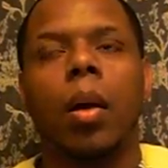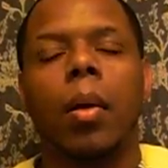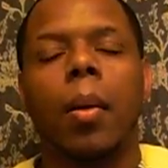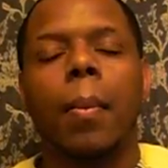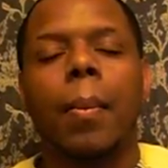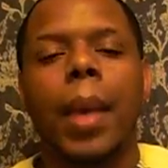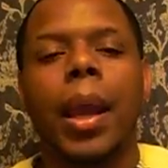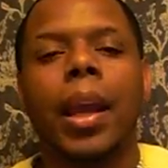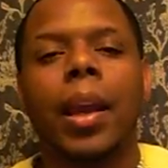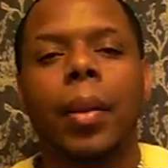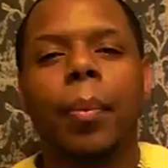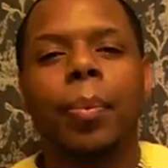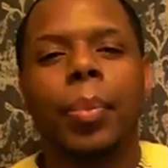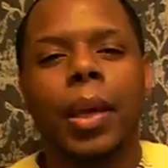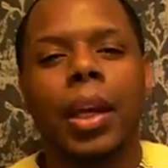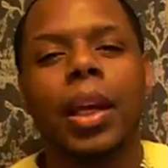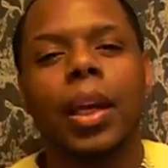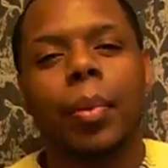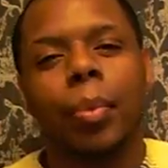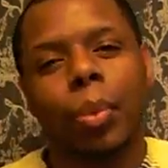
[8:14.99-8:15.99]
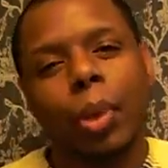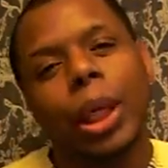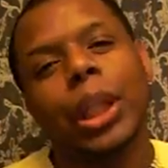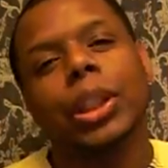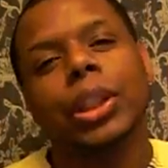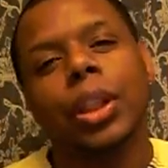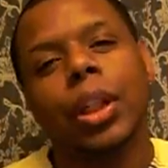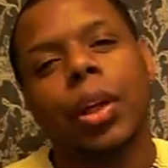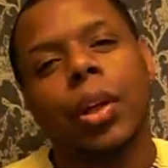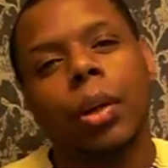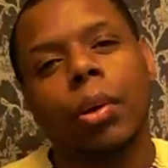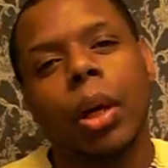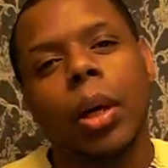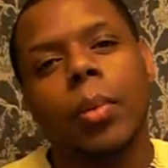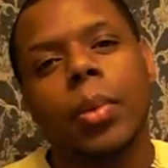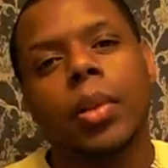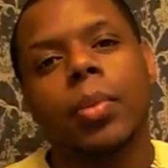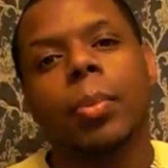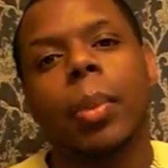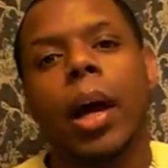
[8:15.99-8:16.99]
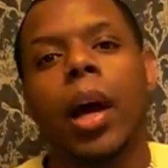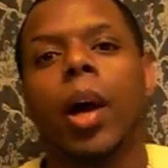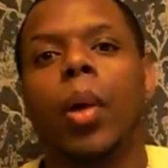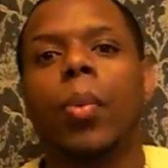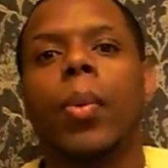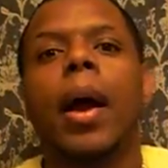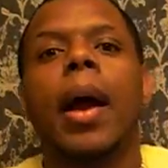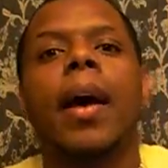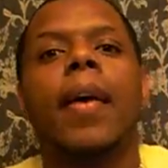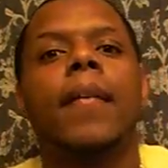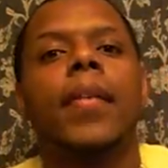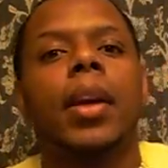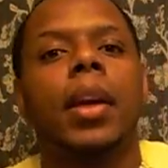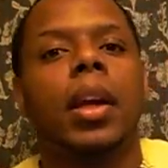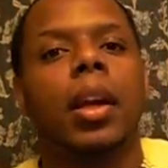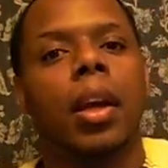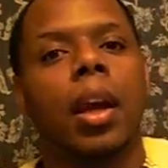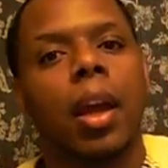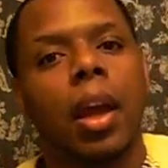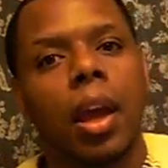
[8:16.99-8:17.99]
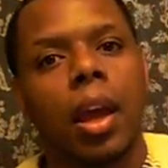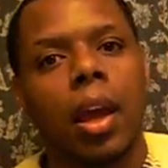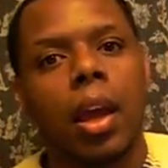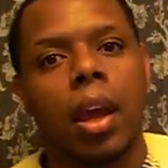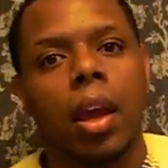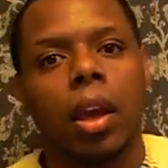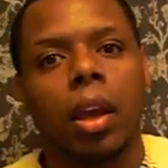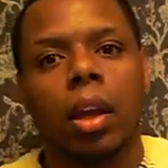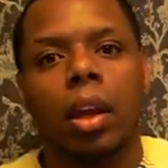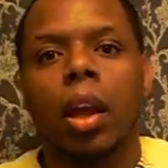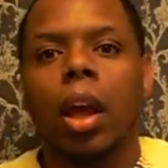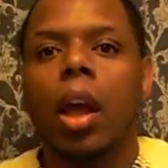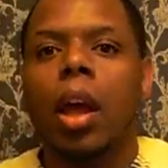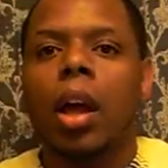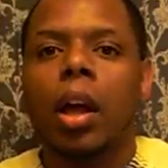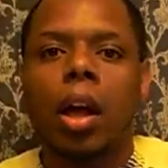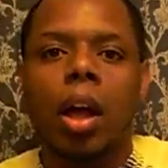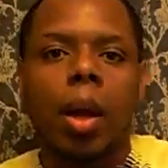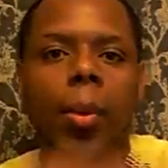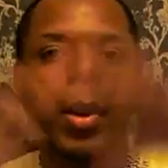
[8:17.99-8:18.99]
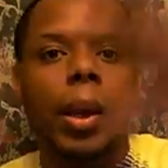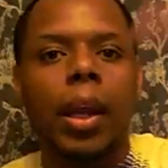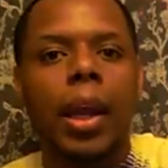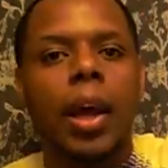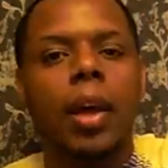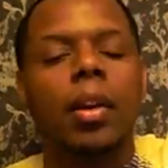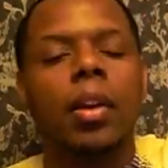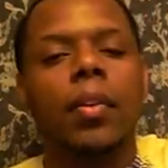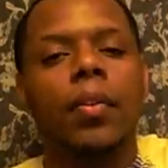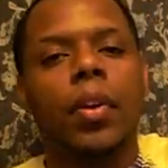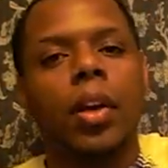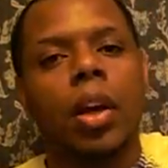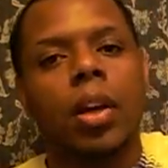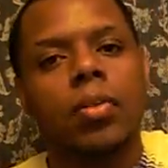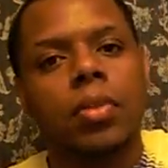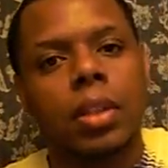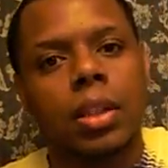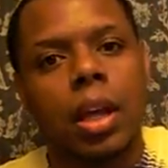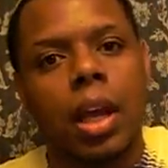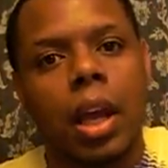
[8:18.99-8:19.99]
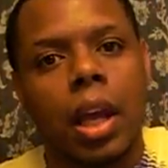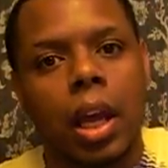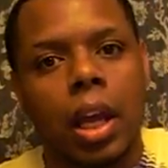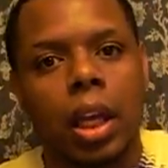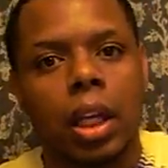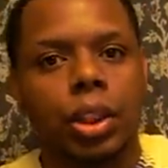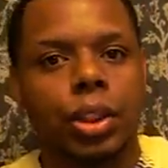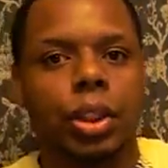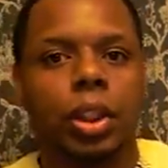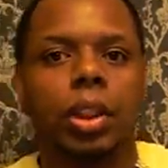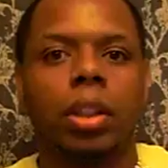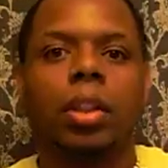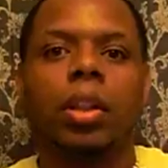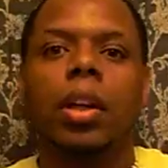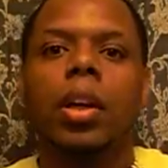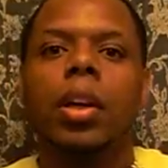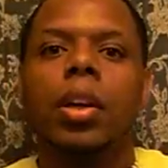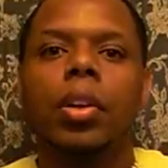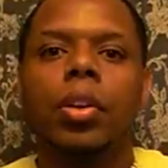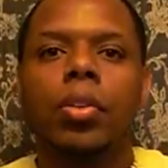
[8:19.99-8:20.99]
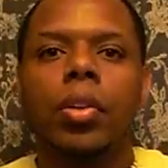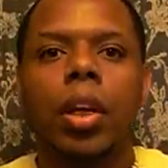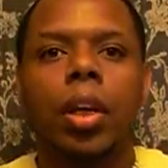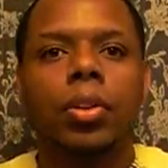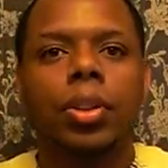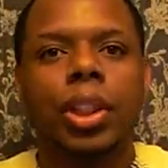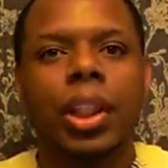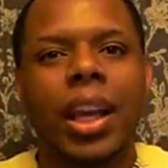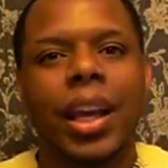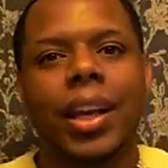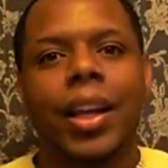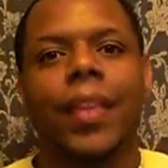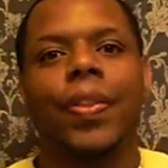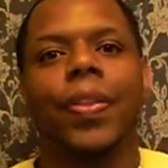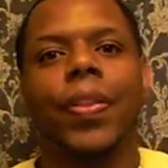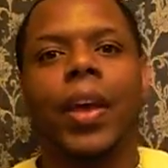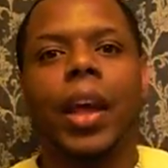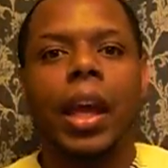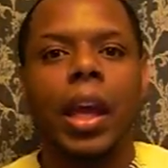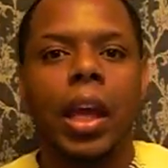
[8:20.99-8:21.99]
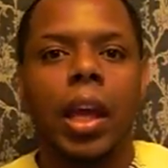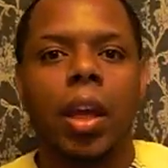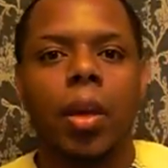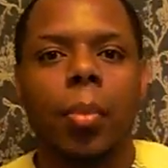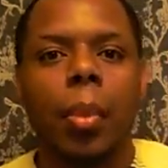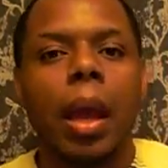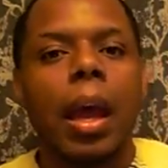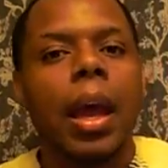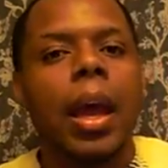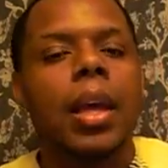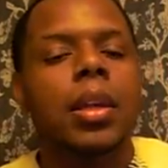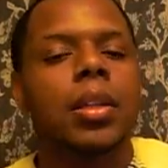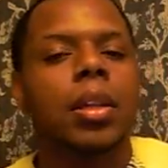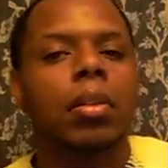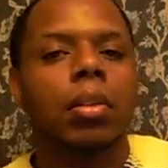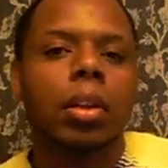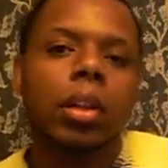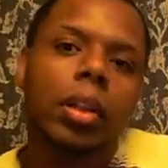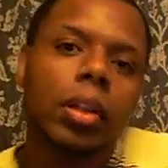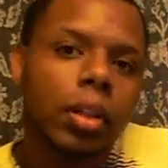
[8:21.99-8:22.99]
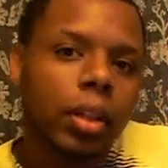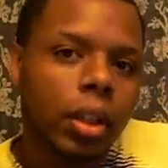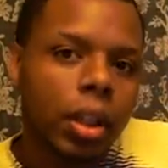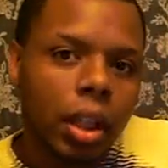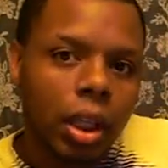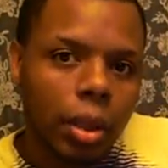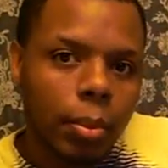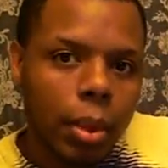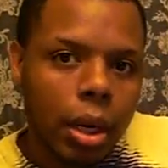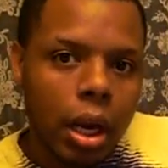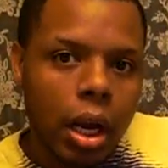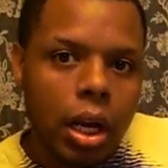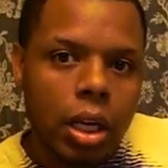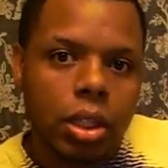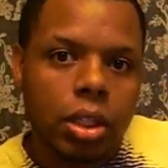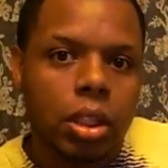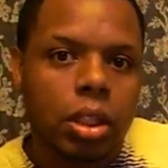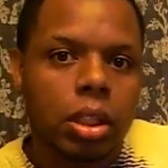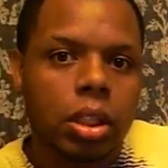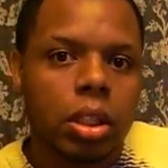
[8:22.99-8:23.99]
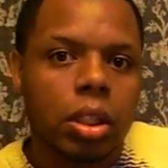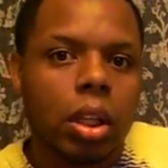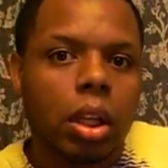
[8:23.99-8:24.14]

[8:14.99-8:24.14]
made a big impression on the Grammys by arriving in an egg and coming out of it on stage, and you know, she had a theme, and so clearly Nicki Minaj is